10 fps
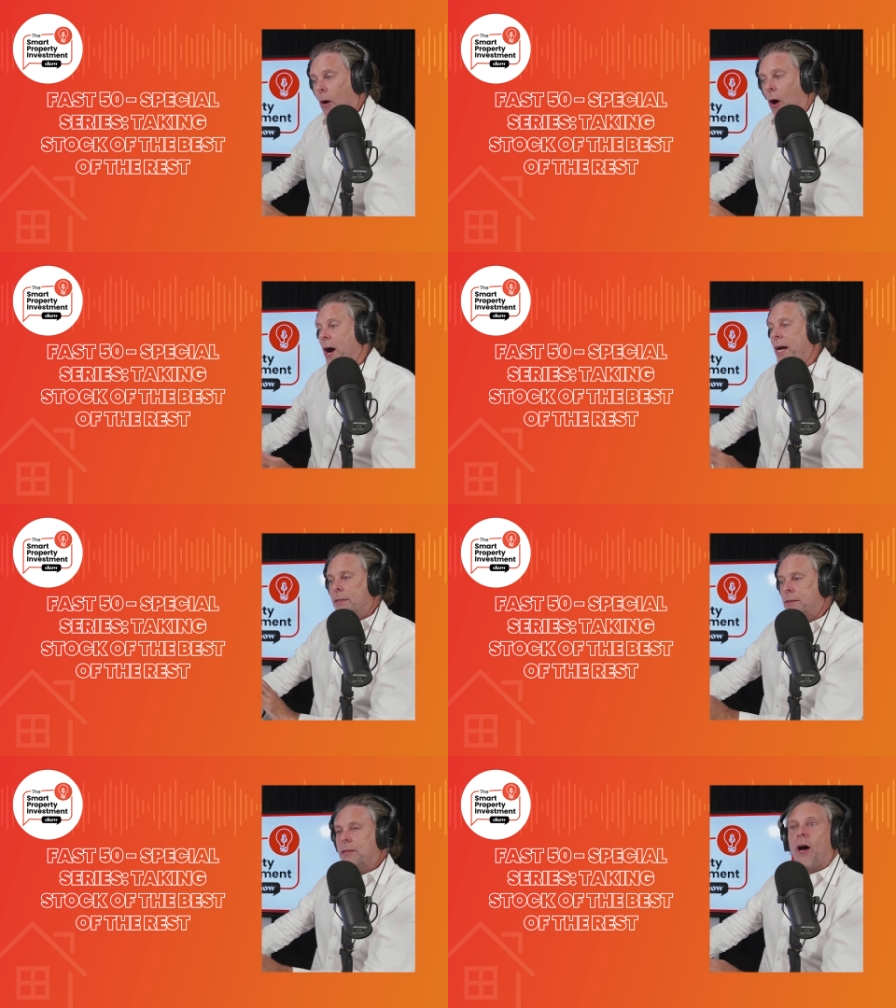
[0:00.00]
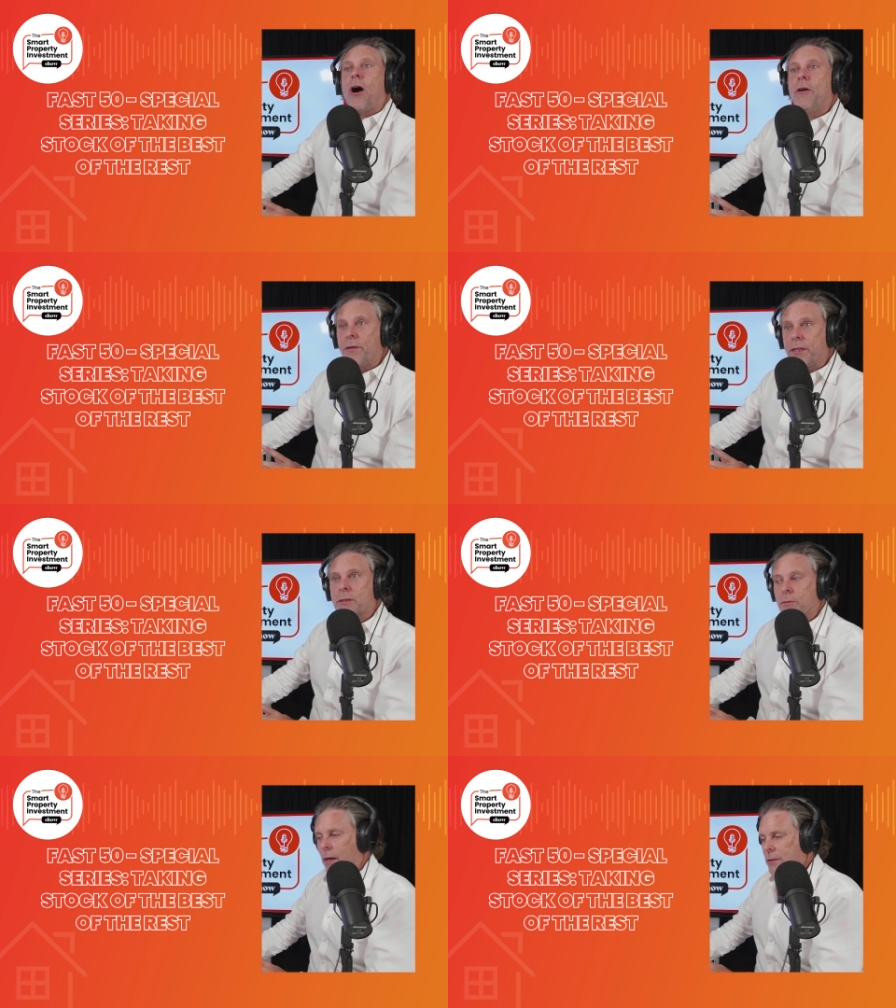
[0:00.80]
no bias over
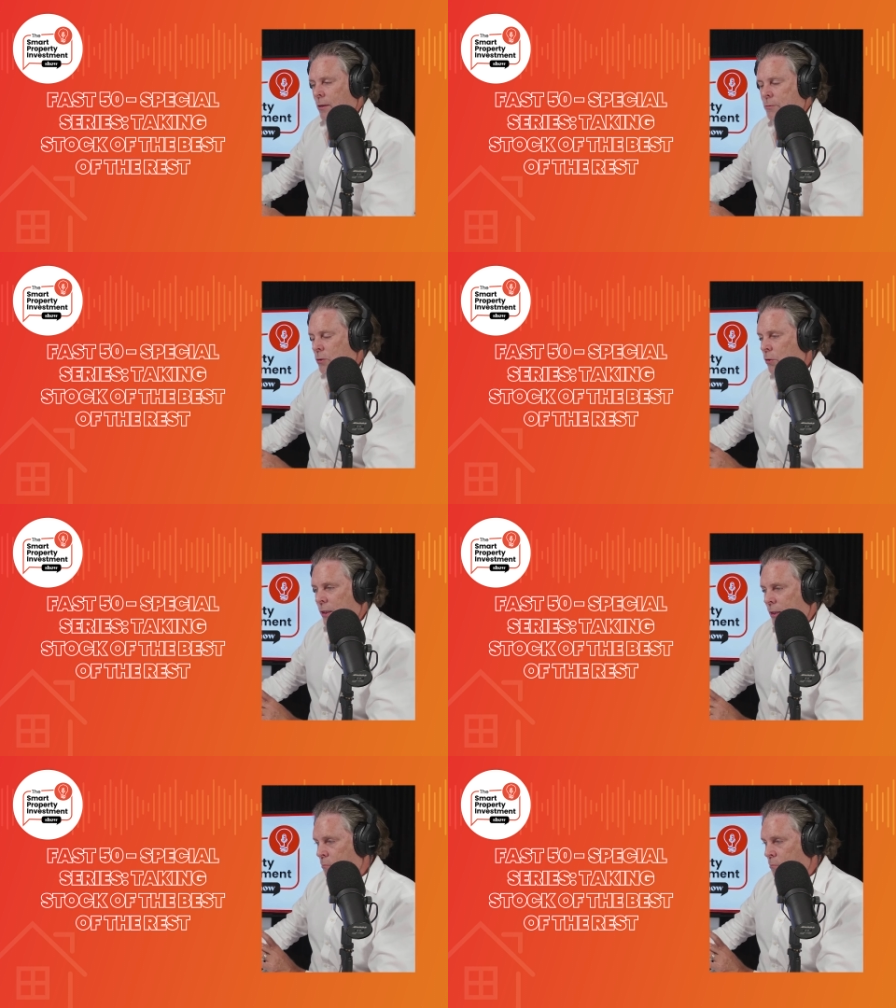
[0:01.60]
this, right? Yep. So I'm just